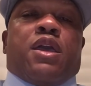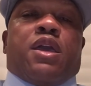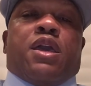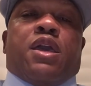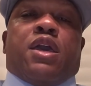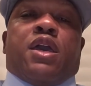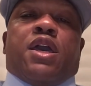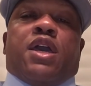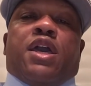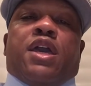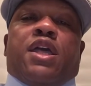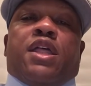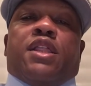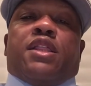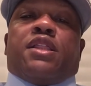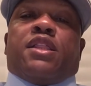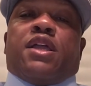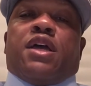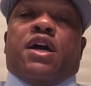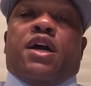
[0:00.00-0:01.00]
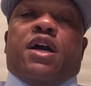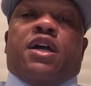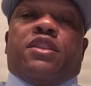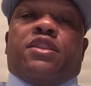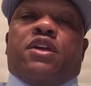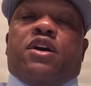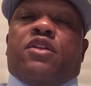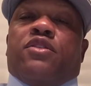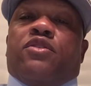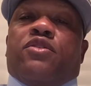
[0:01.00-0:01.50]
And
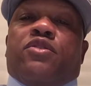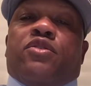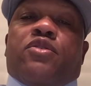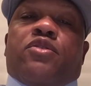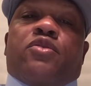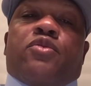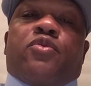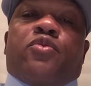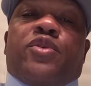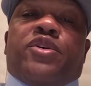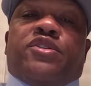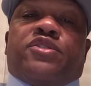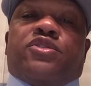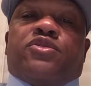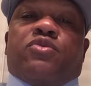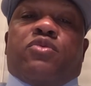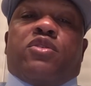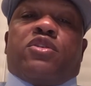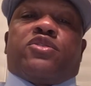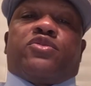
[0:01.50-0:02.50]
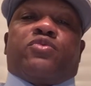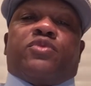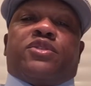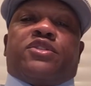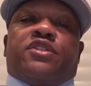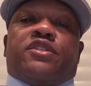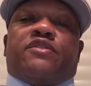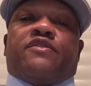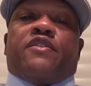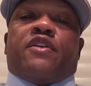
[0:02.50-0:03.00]
another resource, which
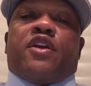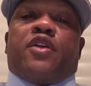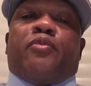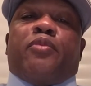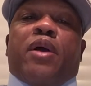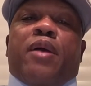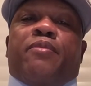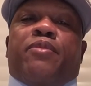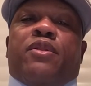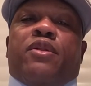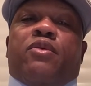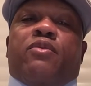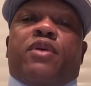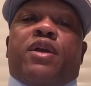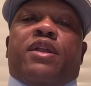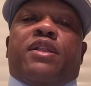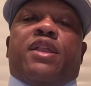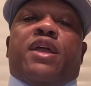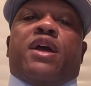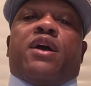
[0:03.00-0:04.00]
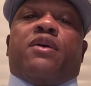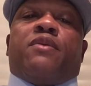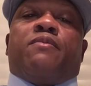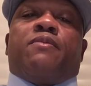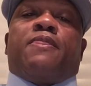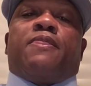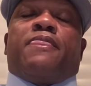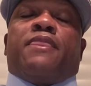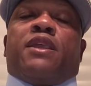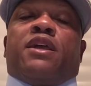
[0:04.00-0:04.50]
is very popular right now,
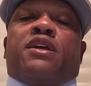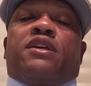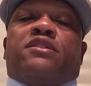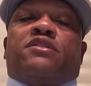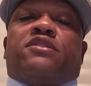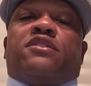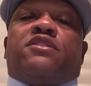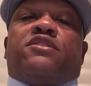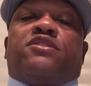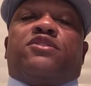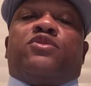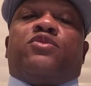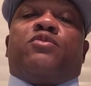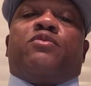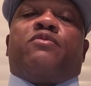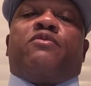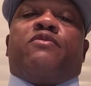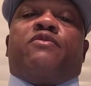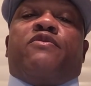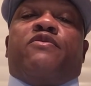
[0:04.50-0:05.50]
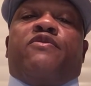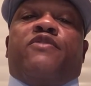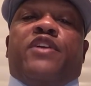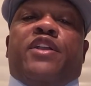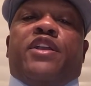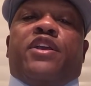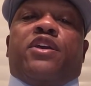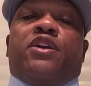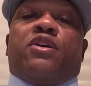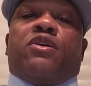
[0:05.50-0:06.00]
is the Zoom
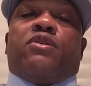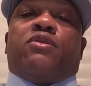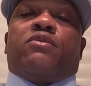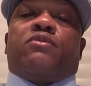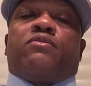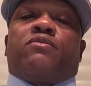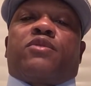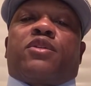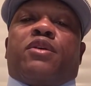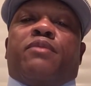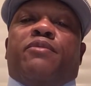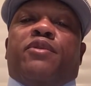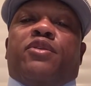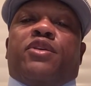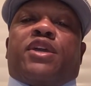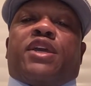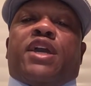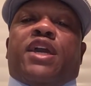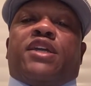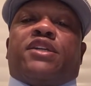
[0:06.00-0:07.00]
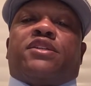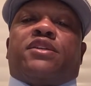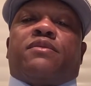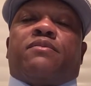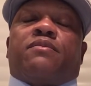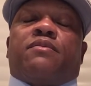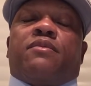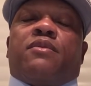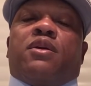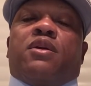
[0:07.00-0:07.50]
video communication.
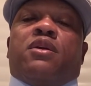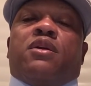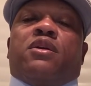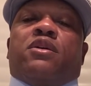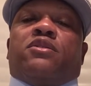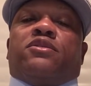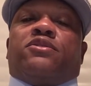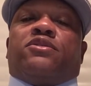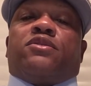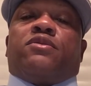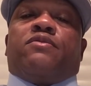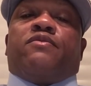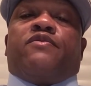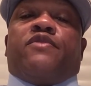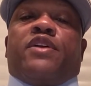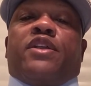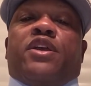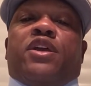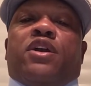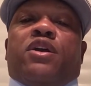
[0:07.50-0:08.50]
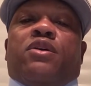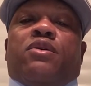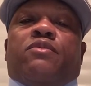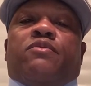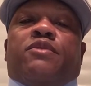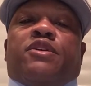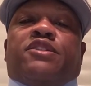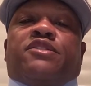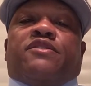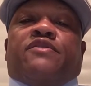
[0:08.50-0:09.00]
Zoom video
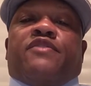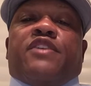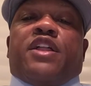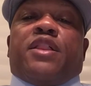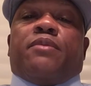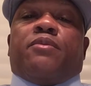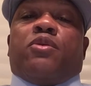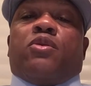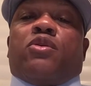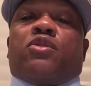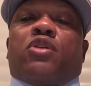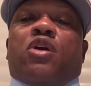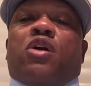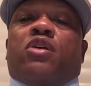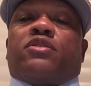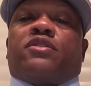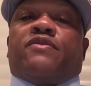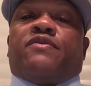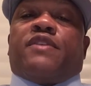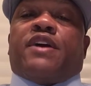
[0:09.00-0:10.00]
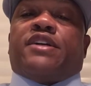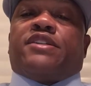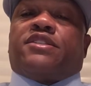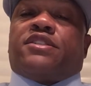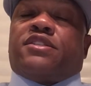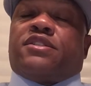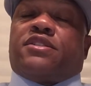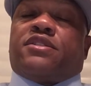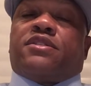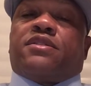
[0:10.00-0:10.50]
is available on all
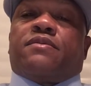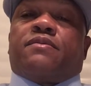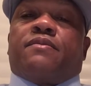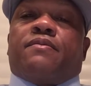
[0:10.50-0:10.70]
devices.